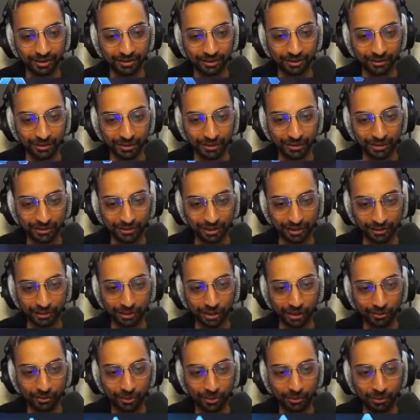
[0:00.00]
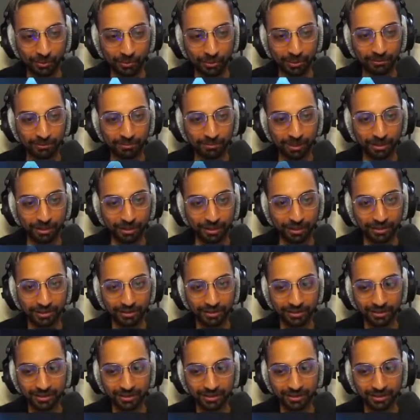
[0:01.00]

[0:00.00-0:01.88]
Orisa's like, no, we will win, brother.